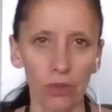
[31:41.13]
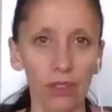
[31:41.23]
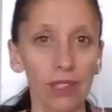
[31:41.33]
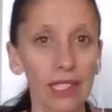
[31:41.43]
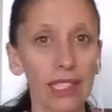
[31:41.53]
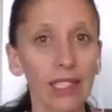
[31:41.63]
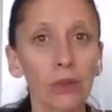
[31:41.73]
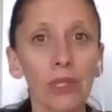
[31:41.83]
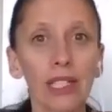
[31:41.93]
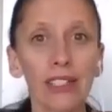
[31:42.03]
The ego
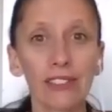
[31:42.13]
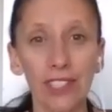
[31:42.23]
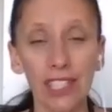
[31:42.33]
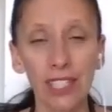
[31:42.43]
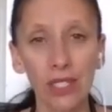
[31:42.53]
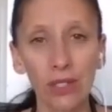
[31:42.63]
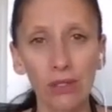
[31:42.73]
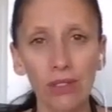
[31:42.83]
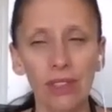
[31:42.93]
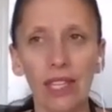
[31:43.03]
will convince you
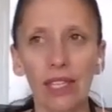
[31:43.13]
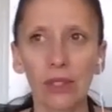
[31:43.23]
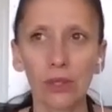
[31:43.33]
that